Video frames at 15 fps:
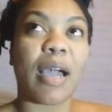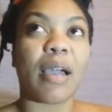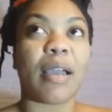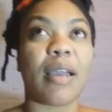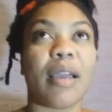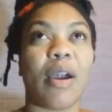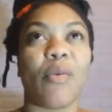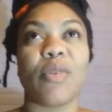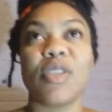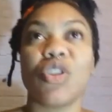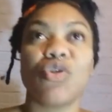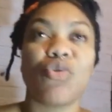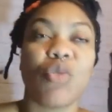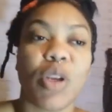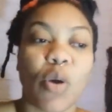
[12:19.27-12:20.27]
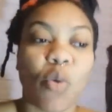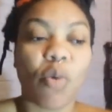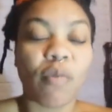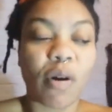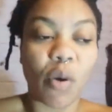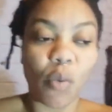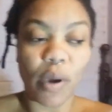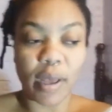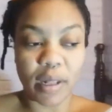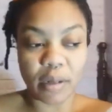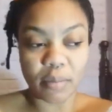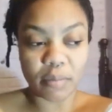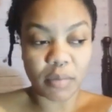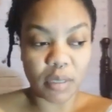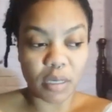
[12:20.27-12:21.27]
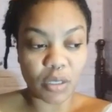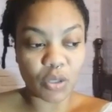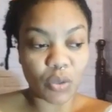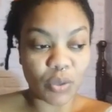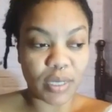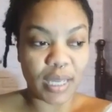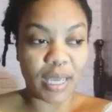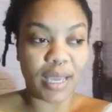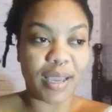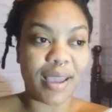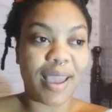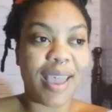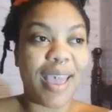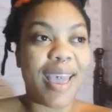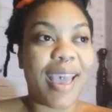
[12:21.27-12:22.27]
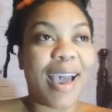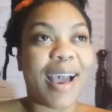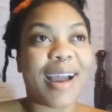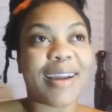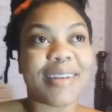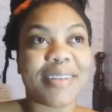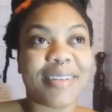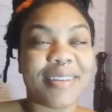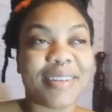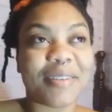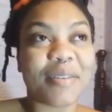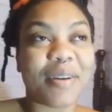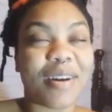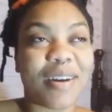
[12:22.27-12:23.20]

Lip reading: I was truly overwhelmed today, and